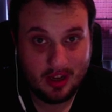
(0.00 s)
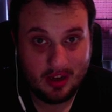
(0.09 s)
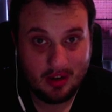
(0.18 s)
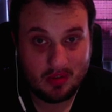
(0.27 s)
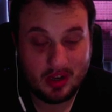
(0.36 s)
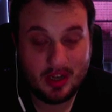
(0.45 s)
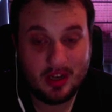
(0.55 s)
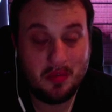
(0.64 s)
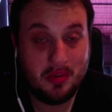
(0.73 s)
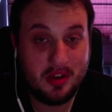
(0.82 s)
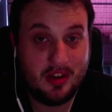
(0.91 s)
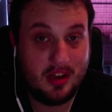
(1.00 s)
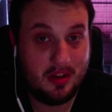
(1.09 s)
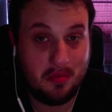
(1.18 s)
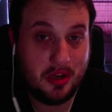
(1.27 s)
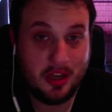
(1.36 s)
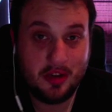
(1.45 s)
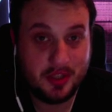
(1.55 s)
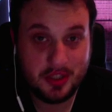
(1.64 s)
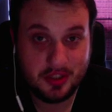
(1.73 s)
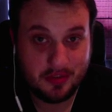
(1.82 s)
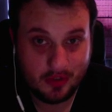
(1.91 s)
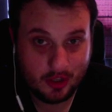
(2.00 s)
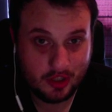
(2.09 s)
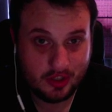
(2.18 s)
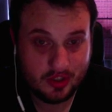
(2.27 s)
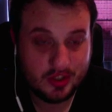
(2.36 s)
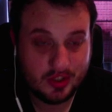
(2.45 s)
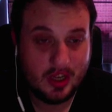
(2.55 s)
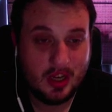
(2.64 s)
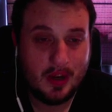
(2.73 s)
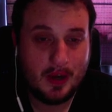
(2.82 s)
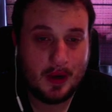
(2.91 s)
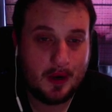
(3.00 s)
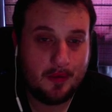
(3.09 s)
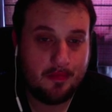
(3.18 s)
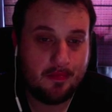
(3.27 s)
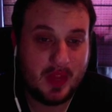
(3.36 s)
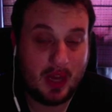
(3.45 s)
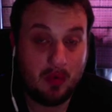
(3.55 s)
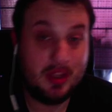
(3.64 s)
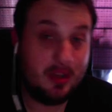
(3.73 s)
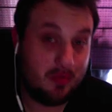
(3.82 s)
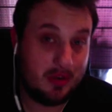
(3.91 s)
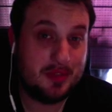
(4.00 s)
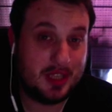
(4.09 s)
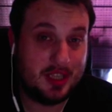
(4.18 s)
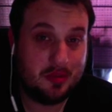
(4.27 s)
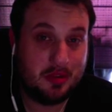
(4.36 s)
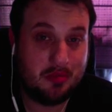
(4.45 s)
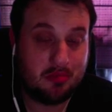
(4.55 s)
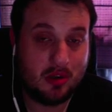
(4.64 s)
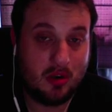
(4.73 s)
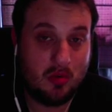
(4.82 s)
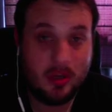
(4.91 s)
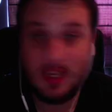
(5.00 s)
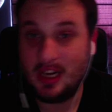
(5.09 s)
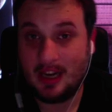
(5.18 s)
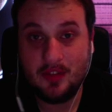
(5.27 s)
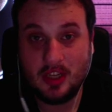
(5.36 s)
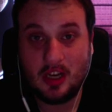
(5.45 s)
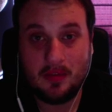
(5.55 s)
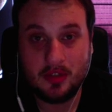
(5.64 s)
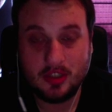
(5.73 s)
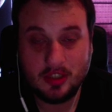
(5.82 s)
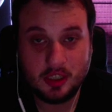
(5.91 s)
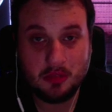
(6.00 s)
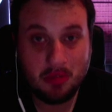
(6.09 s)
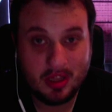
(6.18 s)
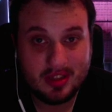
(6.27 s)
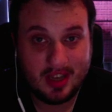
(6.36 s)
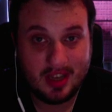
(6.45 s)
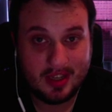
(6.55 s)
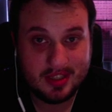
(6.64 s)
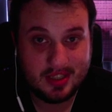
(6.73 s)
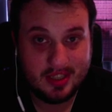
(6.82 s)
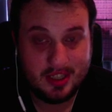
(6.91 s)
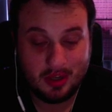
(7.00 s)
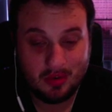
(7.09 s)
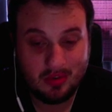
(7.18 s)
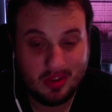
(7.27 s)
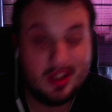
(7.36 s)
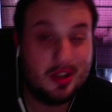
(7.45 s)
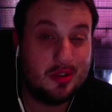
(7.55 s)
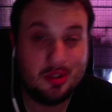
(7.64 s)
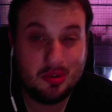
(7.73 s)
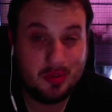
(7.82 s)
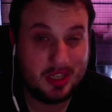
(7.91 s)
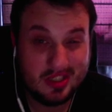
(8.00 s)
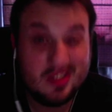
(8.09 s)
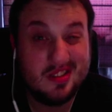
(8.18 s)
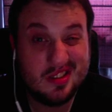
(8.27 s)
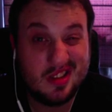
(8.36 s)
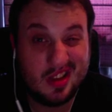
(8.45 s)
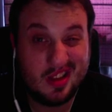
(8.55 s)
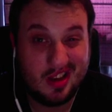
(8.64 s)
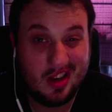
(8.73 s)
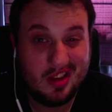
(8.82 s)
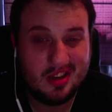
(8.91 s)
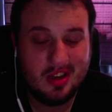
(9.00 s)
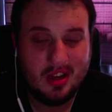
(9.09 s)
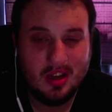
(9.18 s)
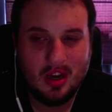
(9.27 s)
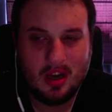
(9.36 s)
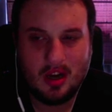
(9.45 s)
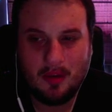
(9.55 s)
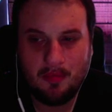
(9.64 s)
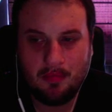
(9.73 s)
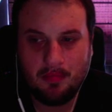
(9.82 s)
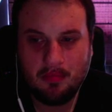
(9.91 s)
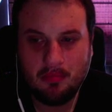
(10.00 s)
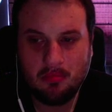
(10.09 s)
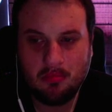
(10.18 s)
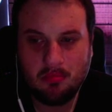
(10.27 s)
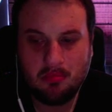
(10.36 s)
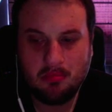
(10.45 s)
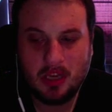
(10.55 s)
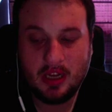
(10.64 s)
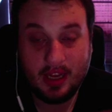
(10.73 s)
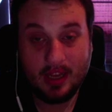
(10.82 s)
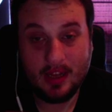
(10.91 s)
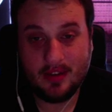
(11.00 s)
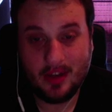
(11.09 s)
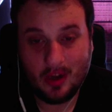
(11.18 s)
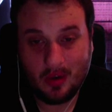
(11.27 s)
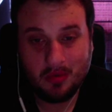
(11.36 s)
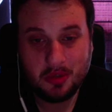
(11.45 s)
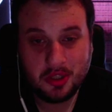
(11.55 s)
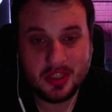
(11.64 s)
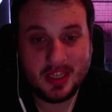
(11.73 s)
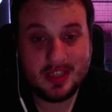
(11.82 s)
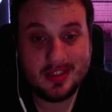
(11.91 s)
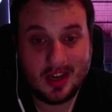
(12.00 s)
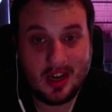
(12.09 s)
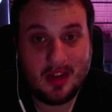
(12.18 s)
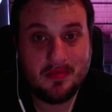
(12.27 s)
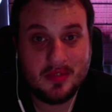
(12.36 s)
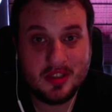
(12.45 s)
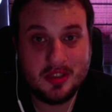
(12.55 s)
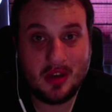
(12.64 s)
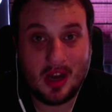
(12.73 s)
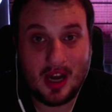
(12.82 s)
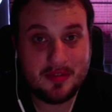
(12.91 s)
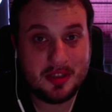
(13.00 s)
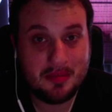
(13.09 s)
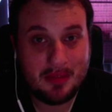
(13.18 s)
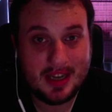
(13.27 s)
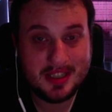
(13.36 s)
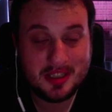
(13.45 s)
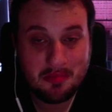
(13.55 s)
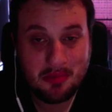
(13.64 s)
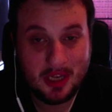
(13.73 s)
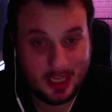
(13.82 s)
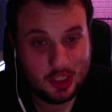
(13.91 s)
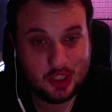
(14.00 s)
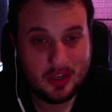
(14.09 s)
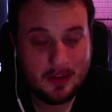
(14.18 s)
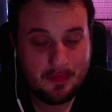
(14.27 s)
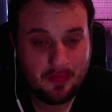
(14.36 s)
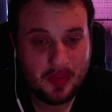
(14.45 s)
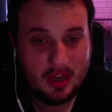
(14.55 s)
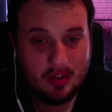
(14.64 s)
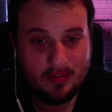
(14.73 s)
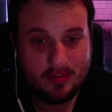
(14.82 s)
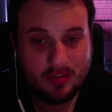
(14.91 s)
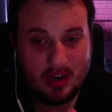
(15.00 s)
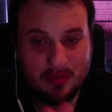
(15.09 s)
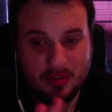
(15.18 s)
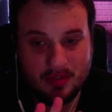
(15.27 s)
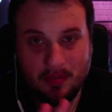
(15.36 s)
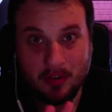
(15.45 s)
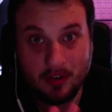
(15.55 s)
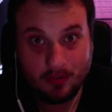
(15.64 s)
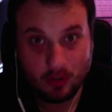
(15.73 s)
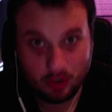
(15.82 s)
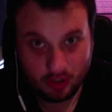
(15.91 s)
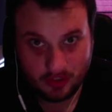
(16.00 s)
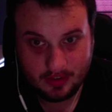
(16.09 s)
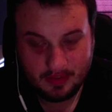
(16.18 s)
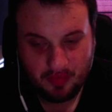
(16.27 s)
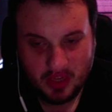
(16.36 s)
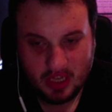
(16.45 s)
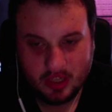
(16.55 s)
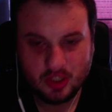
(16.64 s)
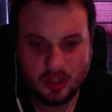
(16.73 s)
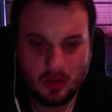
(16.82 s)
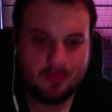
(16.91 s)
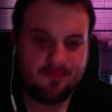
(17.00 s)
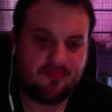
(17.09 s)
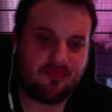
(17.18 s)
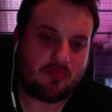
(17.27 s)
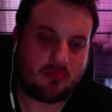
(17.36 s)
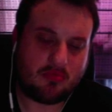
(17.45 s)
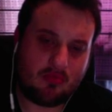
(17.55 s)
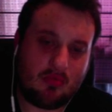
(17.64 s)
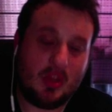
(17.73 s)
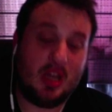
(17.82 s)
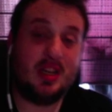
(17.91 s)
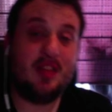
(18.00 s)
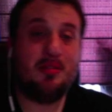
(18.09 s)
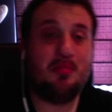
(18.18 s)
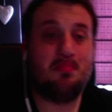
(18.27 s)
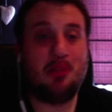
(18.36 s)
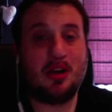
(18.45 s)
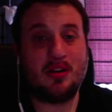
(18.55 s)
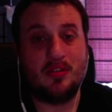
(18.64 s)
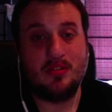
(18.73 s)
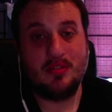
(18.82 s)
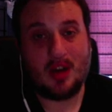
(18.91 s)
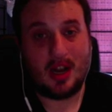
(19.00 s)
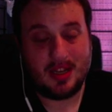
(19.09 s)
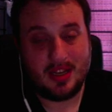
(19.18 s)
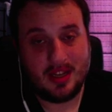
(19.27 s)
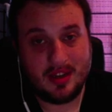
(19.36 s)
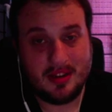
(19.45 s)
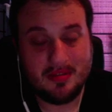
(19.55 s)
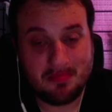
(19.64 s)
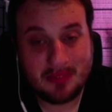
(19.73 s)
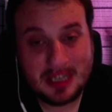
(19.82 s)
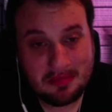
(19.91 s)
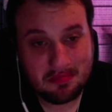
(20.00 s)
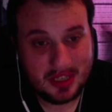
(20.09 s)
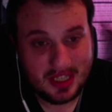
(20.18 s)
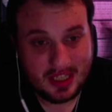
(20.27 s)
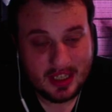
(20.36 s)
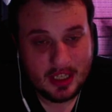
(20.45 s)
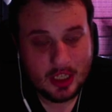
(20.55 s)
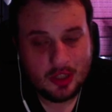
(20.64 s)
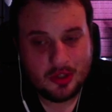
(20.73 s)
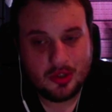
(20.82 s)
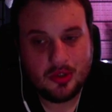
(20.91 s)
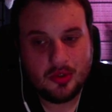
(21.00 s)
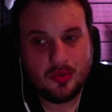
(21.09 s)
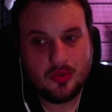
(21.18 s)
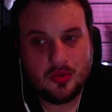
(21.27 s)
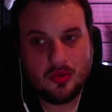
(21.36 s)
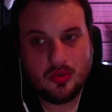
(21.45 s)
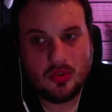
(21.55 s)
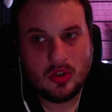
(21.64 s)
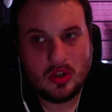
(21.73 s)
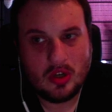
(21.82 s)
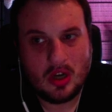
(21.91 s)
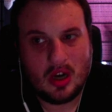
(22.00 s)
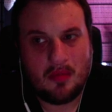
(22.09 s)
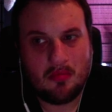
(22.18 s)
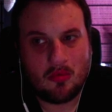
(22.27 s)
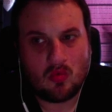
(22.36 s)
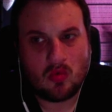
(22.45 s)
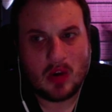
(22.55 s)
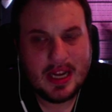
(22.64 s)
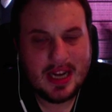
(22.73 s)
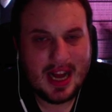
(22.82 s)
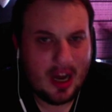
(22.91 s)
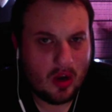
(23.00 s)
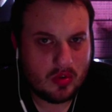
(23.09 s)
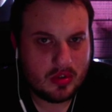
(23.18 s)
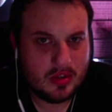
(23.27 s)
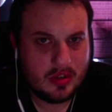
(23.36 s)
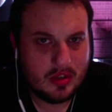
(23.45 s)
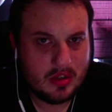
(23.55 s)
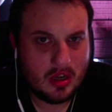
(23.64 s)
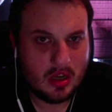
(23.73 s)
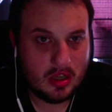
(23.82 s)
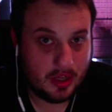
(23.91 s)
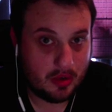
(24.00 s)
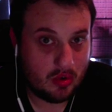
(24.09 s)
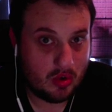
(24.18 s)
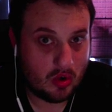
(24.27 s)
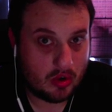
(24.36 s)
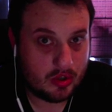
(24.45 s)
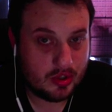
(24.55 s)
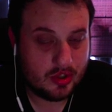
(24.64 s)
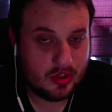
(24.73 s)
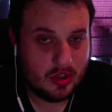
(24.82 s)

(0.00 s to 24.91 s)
right? It would increase conversions. Now within Website Suite Pro, we have the option to split test, little tweaks just like that. And again, it would just take time to optimize the page for optimum conversion. So an even better idea might be to write out a little course,